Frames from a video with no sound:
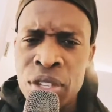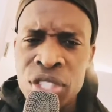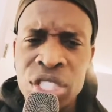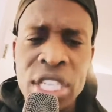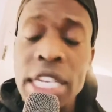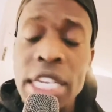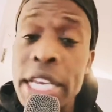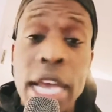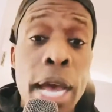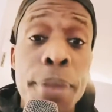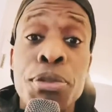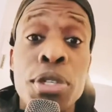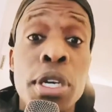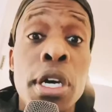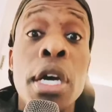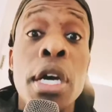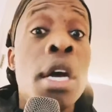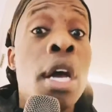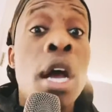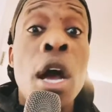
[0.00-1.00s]
She kept
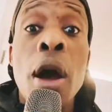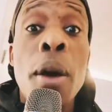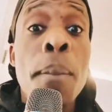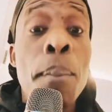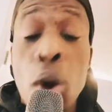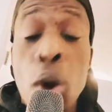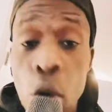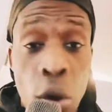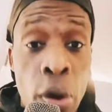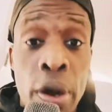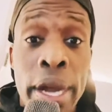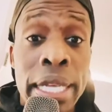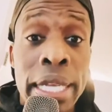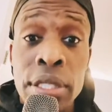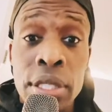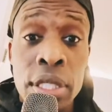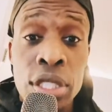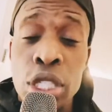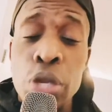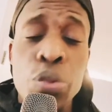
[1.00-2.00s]
her
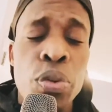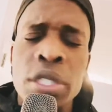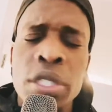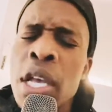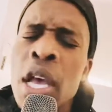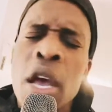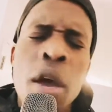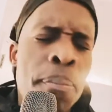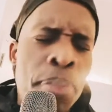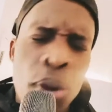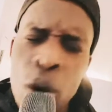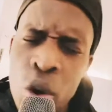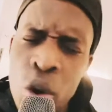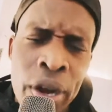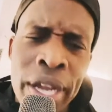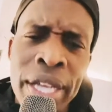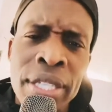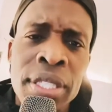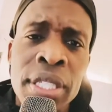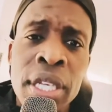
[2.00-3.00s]
poise. She was
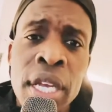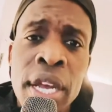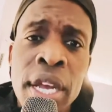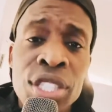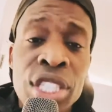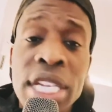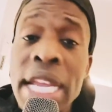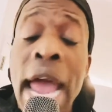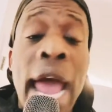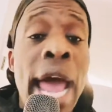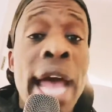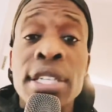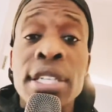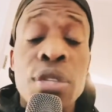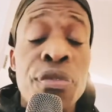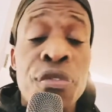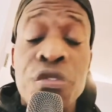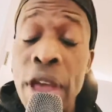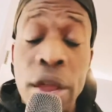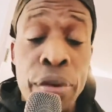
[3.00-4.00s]
poised. She
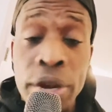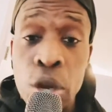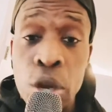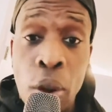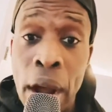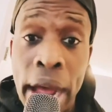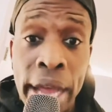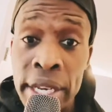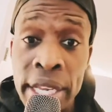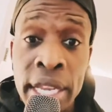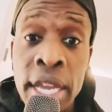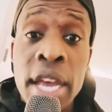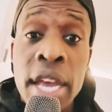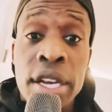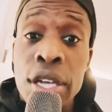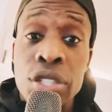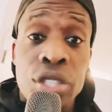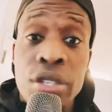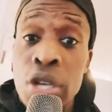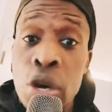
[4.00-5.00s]
asked very quietly,
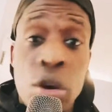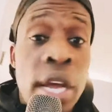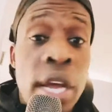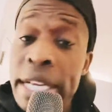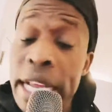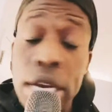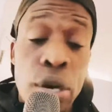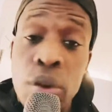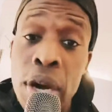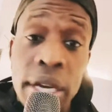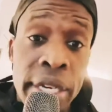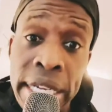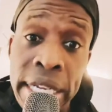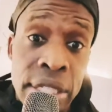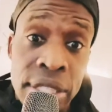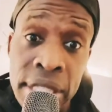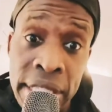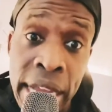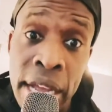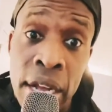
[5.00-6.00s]
because, you know, they don't want
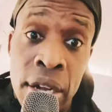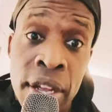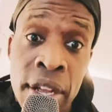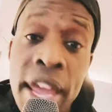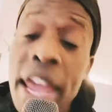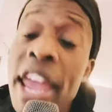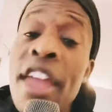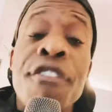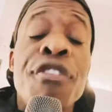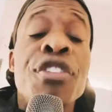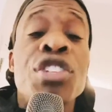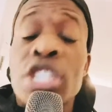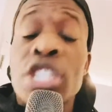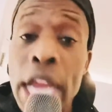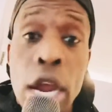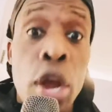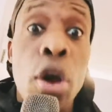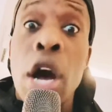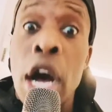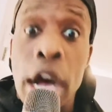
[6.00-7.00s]
niggas to yell. If
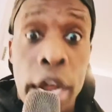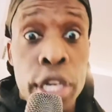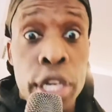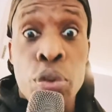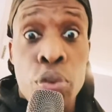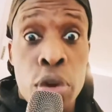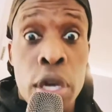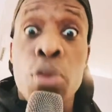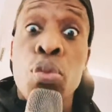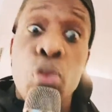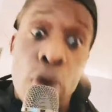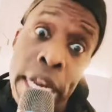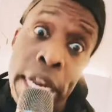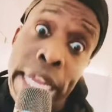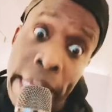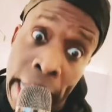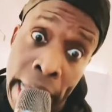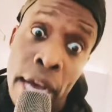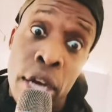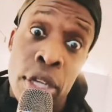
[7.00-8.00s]
Sheryl Underwood would
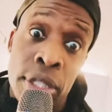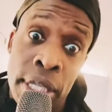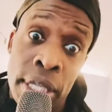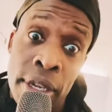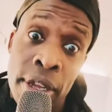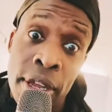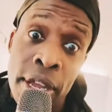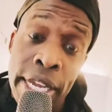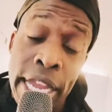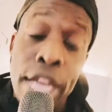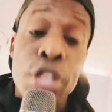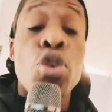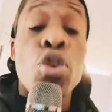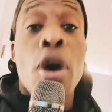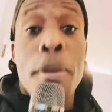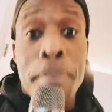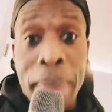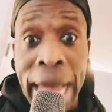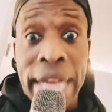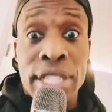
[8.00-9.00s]
have yelled, can
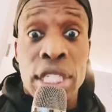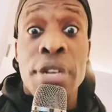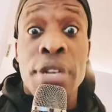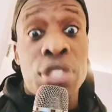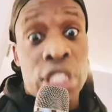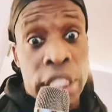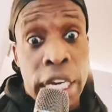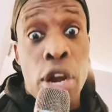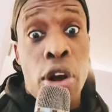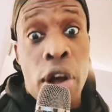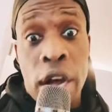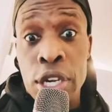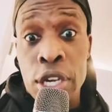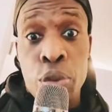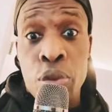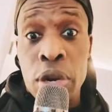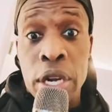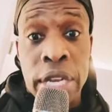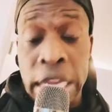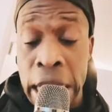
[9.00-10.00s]
you imagine if Sheryl
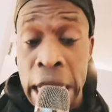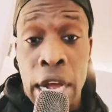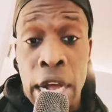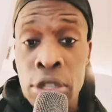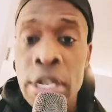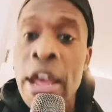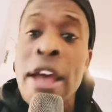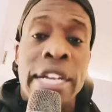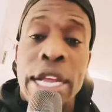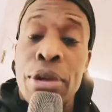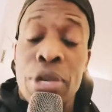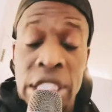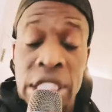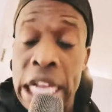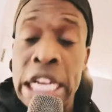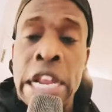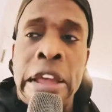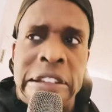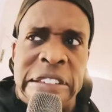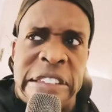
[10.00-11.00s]
Underwood had yelled? They would have
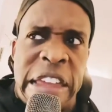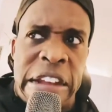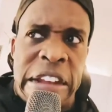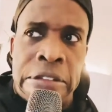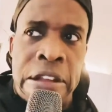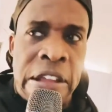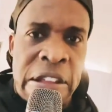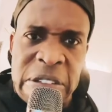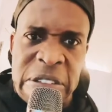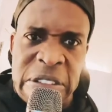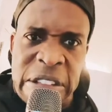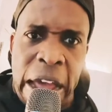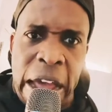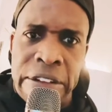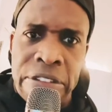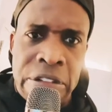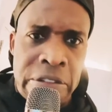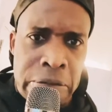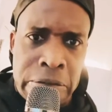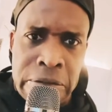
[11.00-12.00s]
said, get
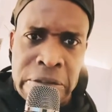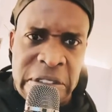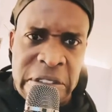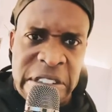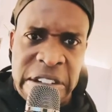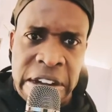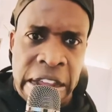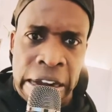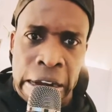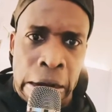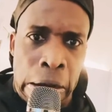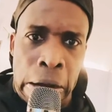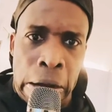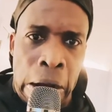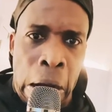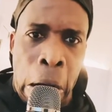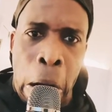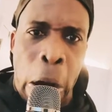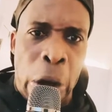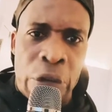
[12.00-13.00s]
that
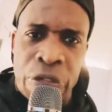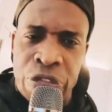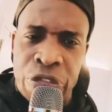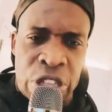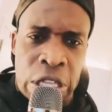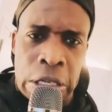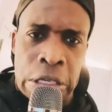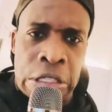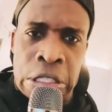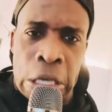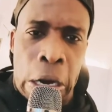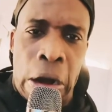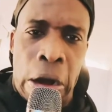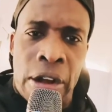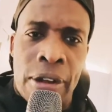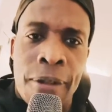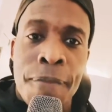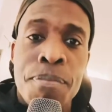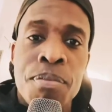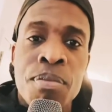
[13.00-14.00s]
nigga off the
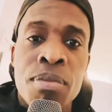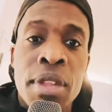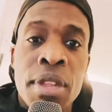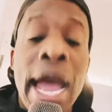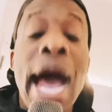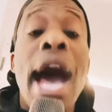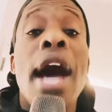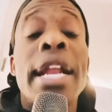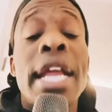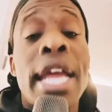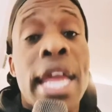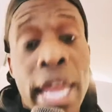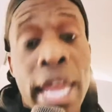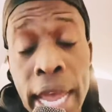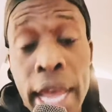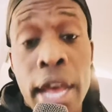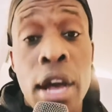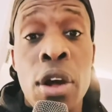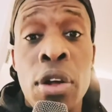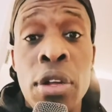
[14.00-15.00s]
talk. How the
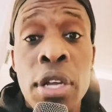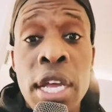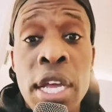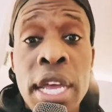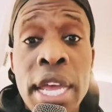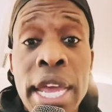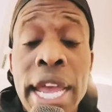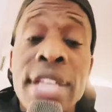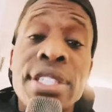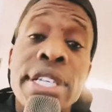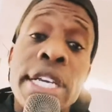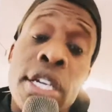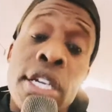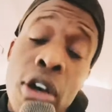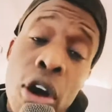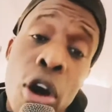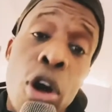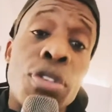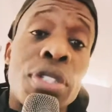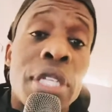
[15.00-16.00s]
hell is it
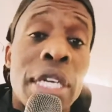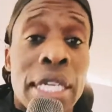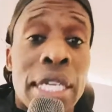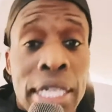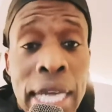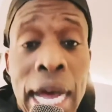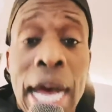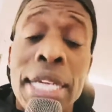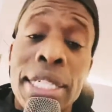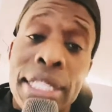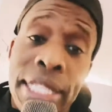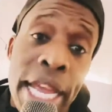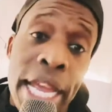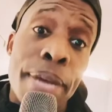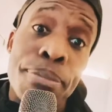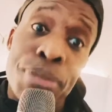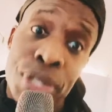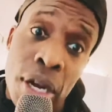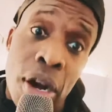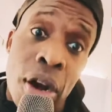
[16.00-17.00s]
called the
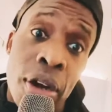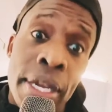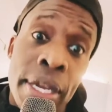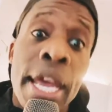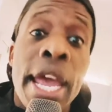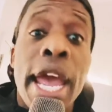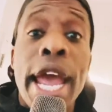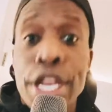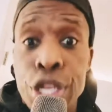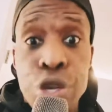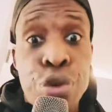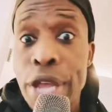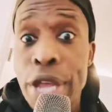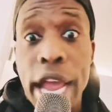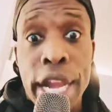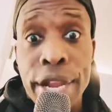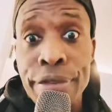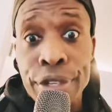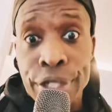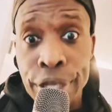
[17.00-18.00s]
goddamn talk and you
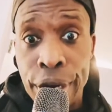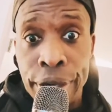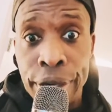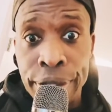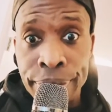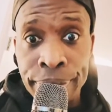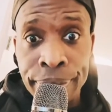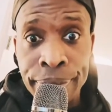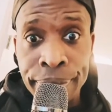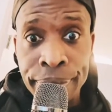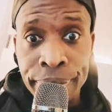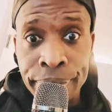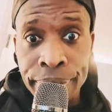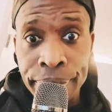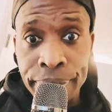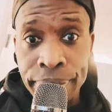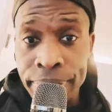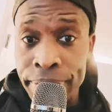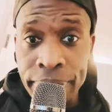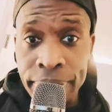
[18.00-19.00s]
can't even talk?
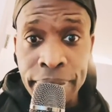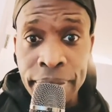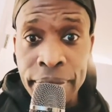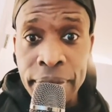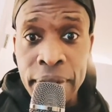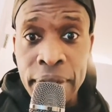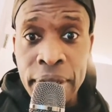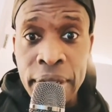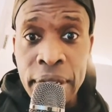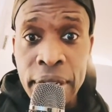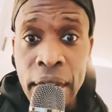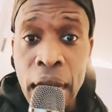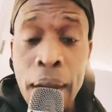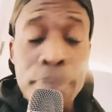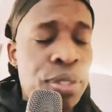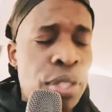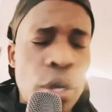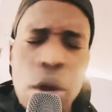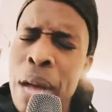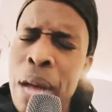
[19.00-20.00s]
Hmm?
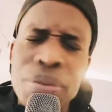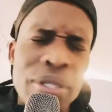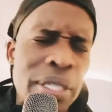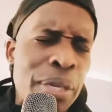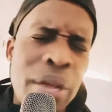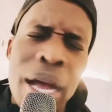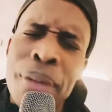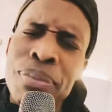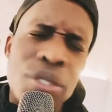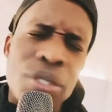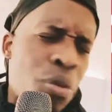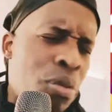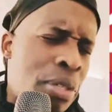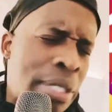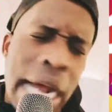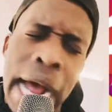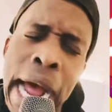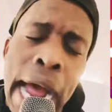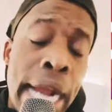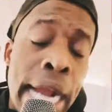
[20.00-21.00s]
I'm so
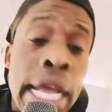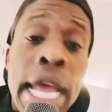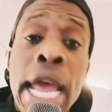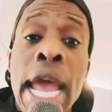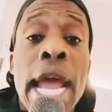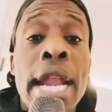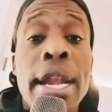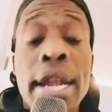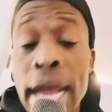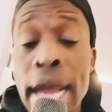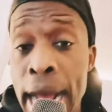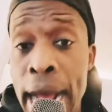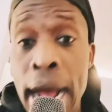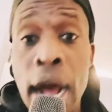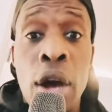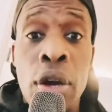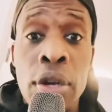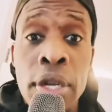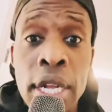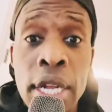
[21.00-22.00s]
tired. And
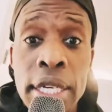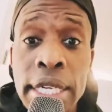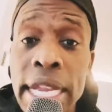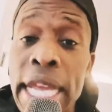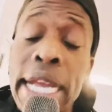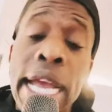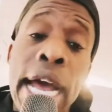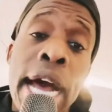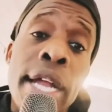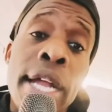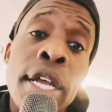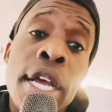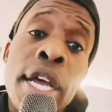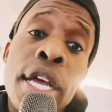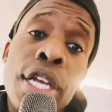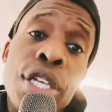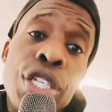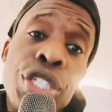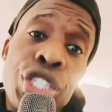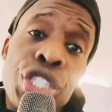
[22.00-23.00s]
now they got
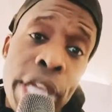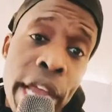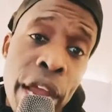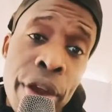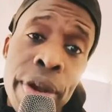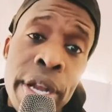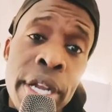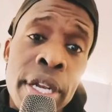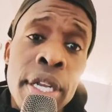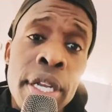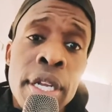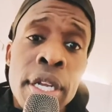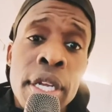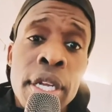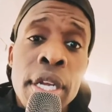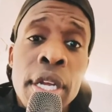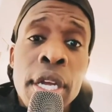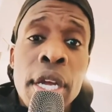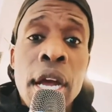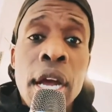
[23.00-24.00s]
Sharon
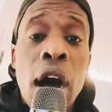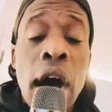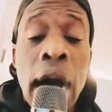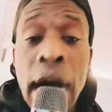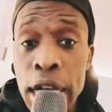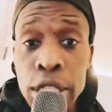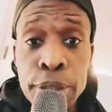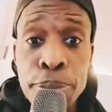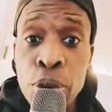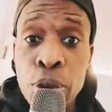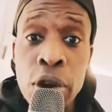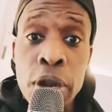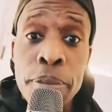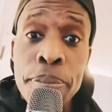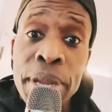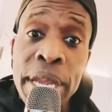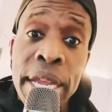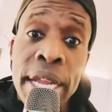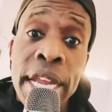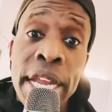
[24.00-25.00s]

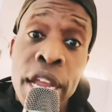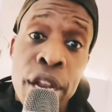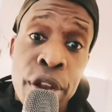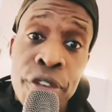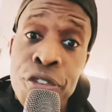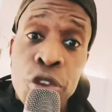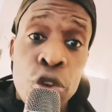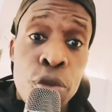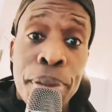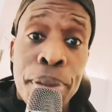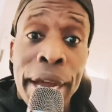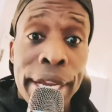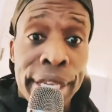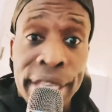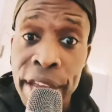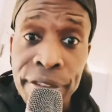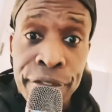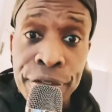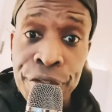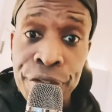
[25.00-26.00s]
Osbourne being interviewed by
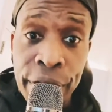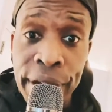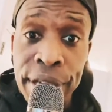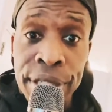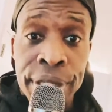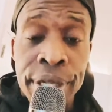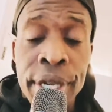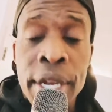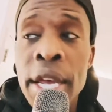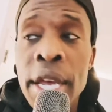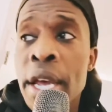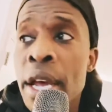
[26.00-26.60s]
Kevin Frazier.